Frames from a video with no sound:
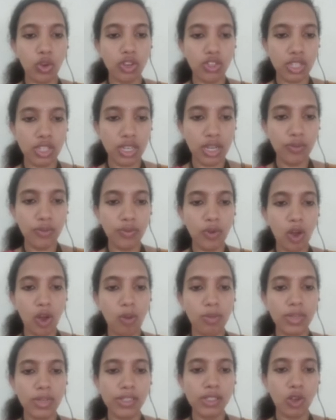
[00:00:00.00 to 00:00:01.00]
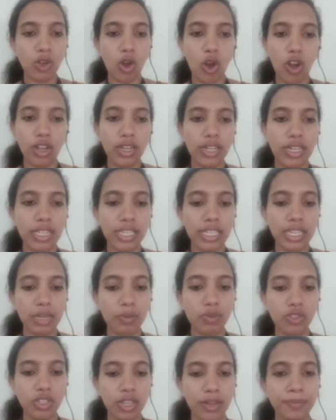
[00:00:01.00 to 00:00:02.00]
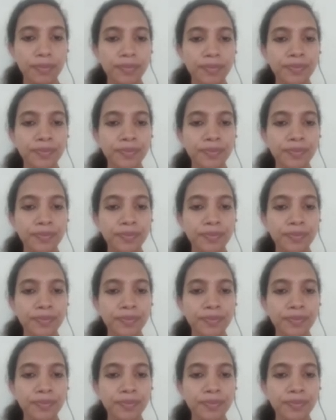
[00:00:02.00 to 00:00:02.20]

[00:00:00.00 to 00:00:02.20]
original form is called decryption.